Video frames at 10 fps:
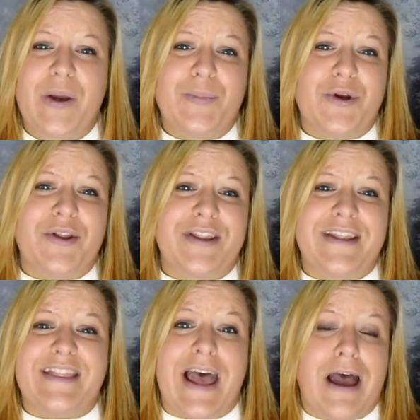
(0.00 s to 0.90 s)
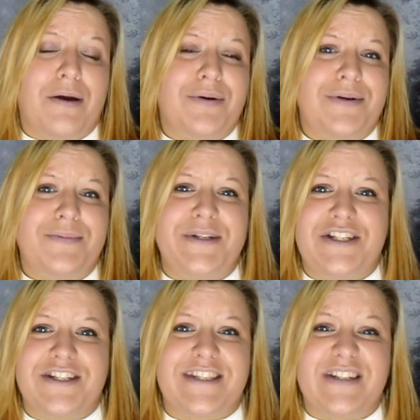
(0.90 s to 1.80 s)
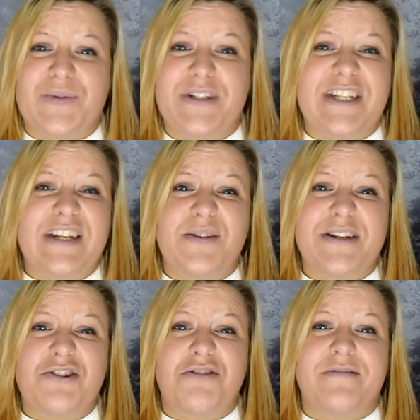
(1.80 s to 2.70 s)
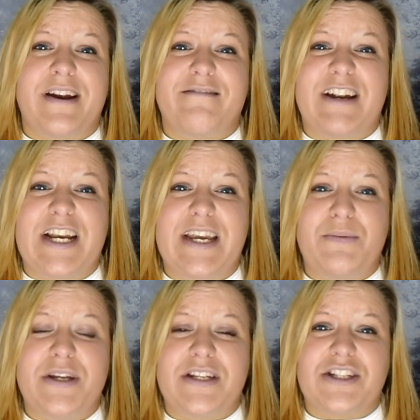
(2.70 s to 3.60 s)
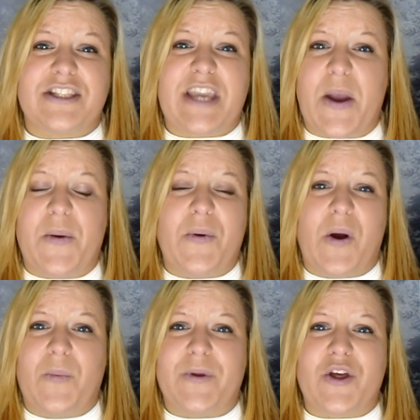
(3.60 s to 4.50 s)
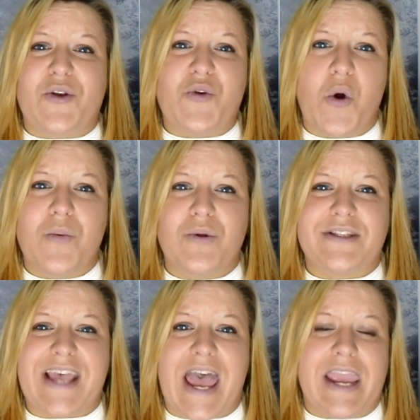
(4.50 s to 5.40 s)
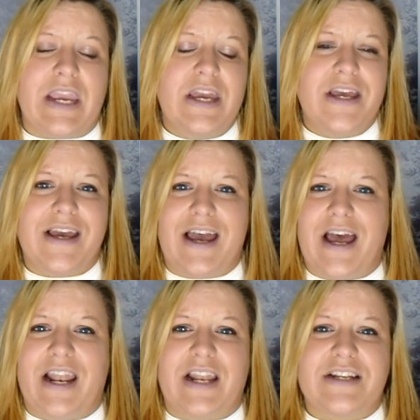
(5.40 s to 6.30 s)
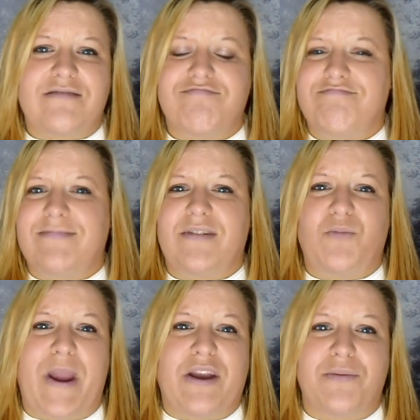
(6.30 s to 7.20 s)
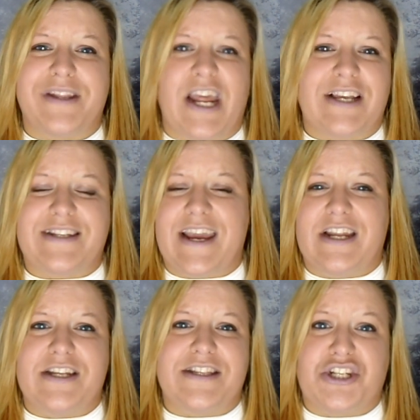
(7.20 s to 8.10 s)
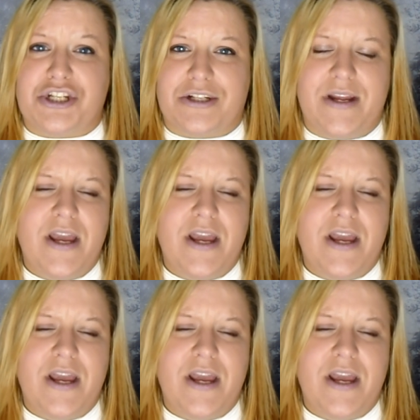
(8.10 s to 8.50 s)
But other than that, we just, we tend to ignore it really. We just go on with our normal day and wake up the next day and it's done.